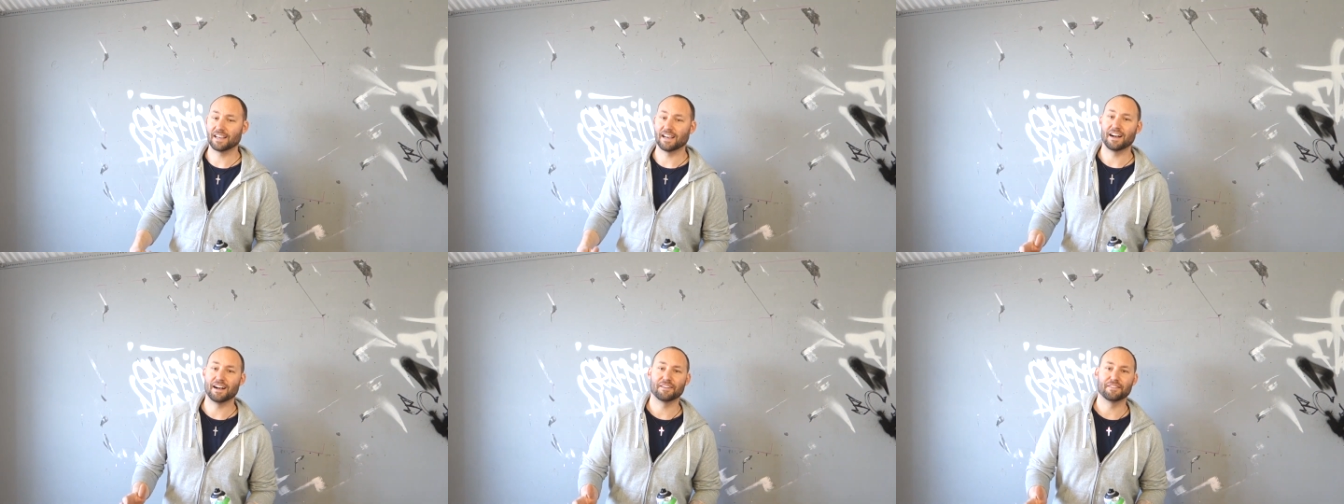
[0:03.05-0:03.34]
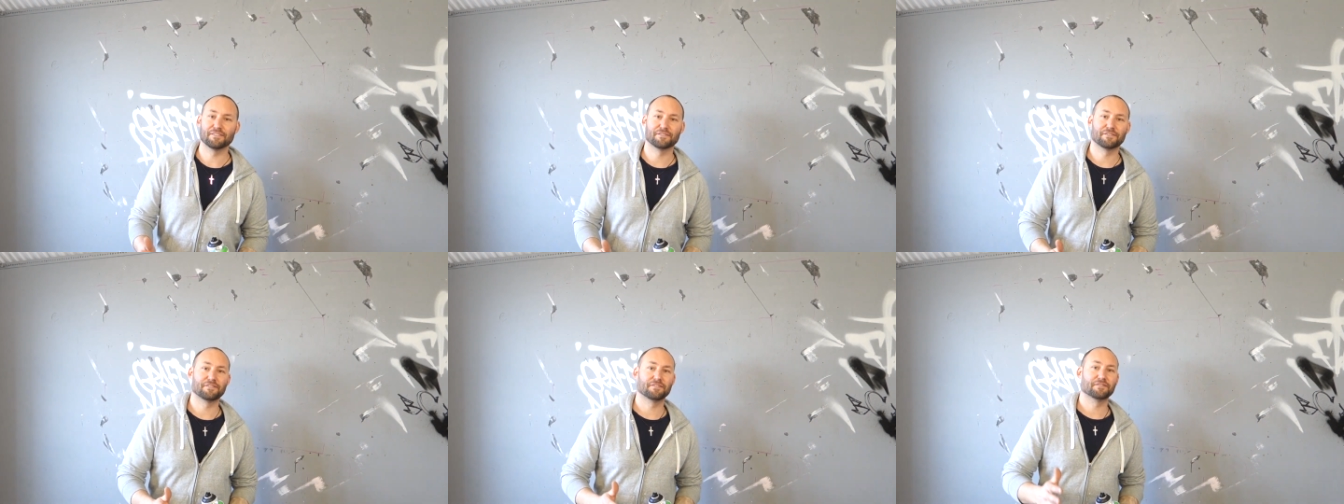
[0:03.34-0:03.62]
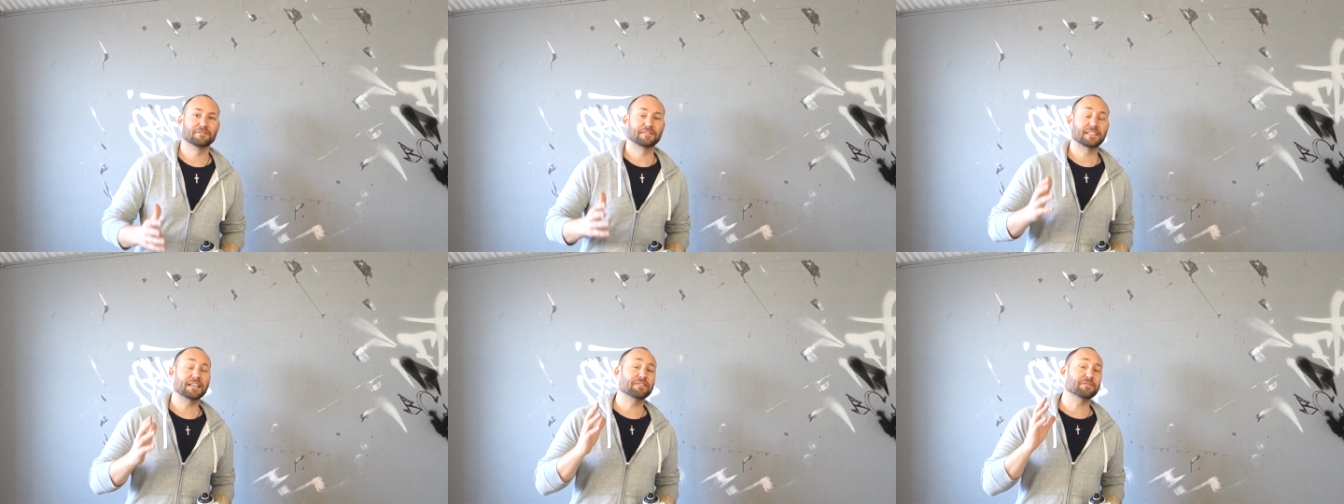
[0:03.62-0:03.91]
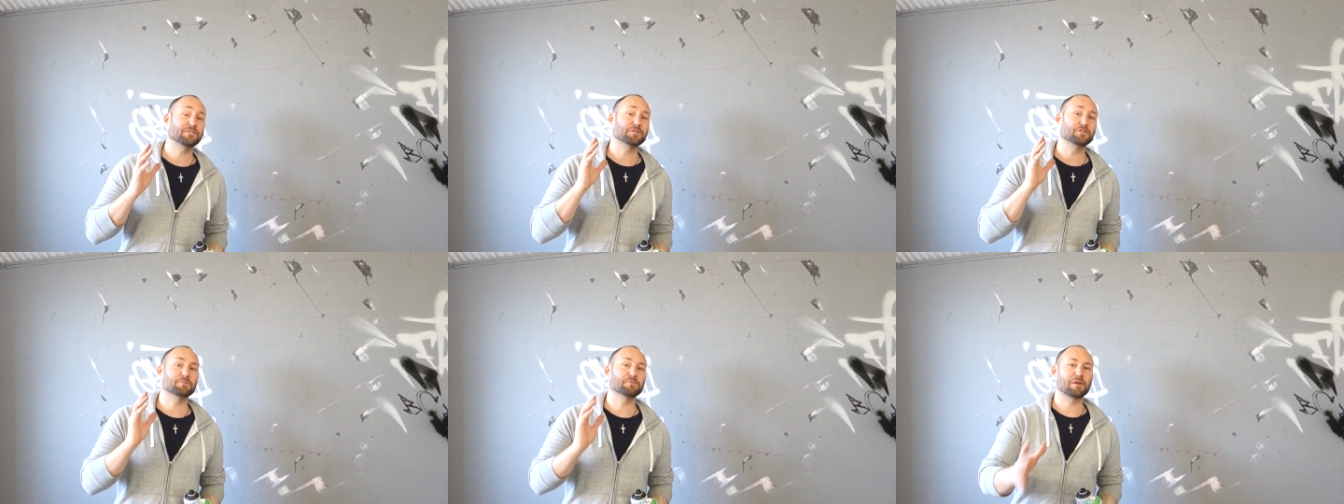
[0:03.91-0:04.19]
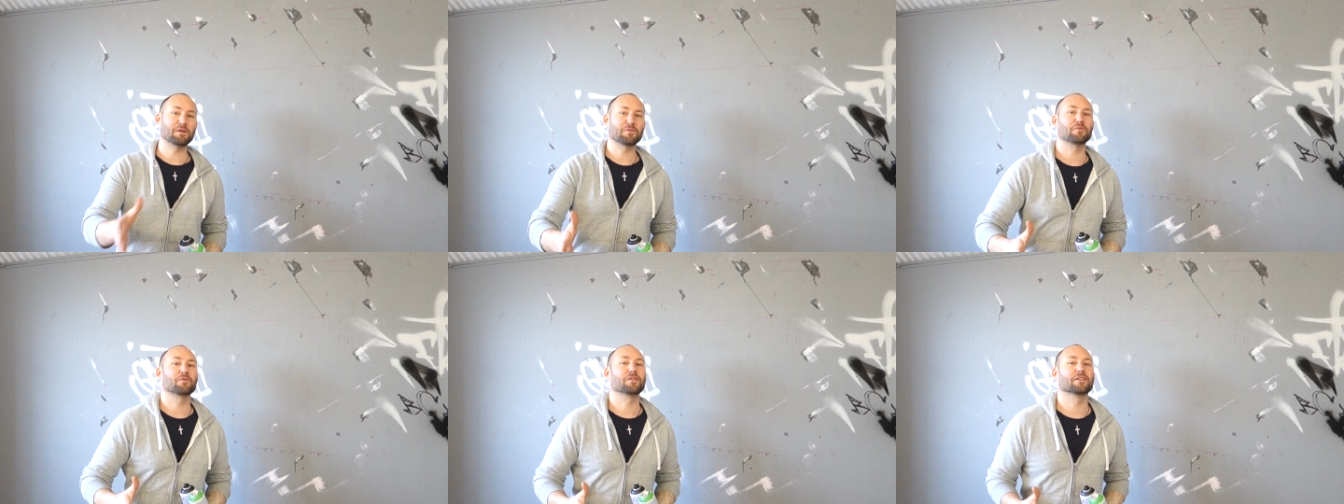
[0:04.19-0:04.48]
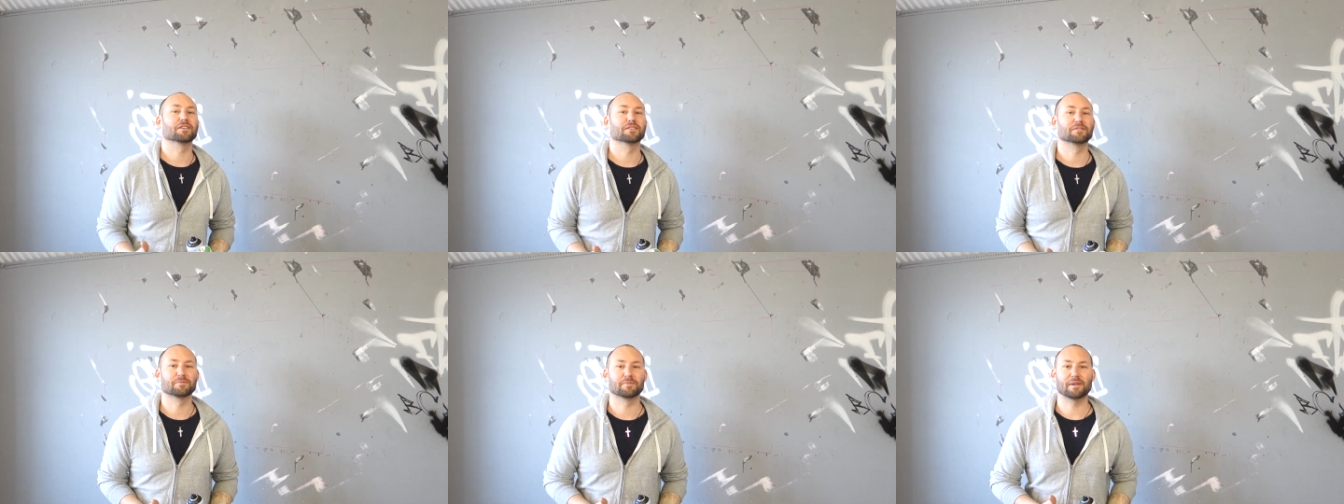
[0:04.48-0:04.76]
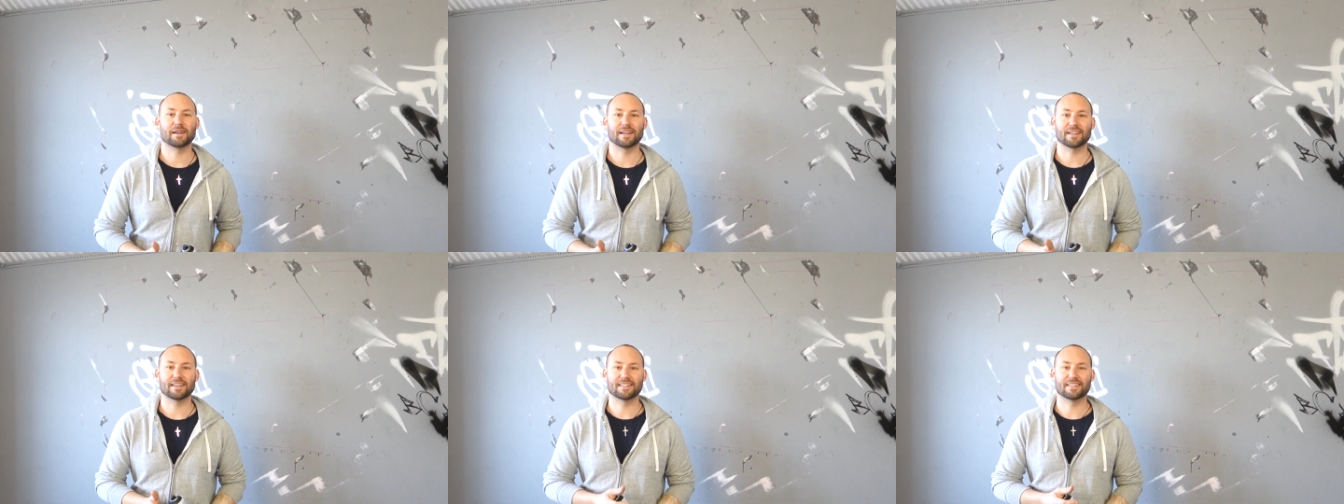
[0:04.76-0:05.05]
I've given you my word
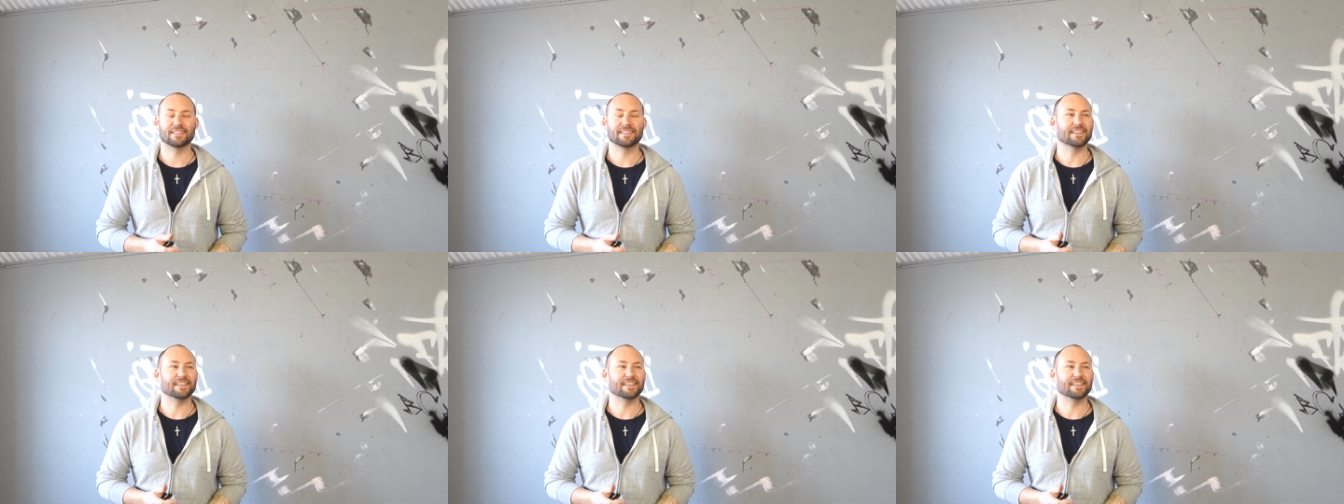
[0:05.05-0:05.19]
back